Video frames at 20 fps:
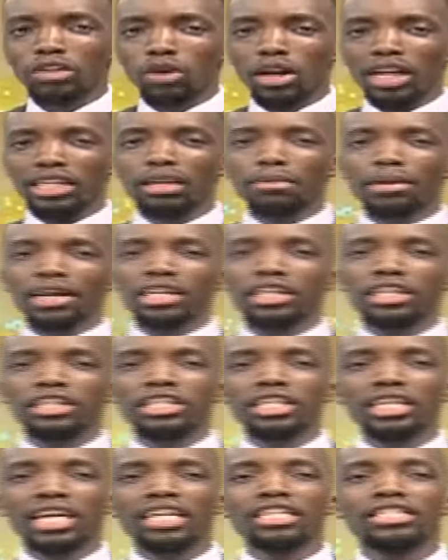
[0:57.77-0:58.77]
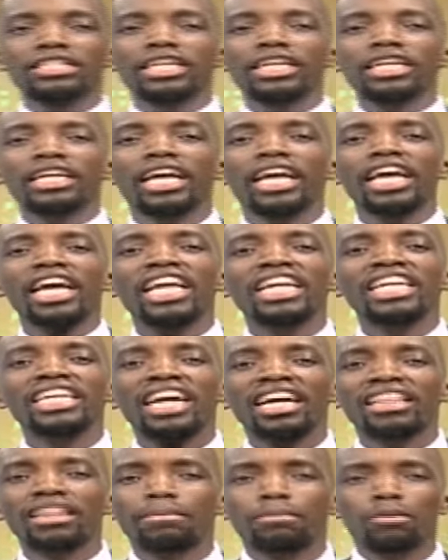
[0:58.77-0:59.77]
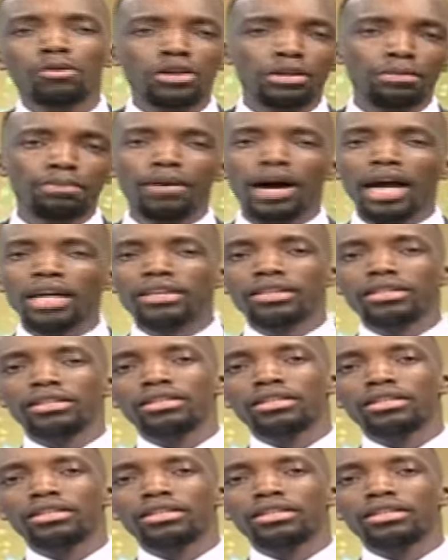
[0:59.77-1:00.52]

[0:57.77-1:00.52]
wanasema Rigiji can shake any other body part.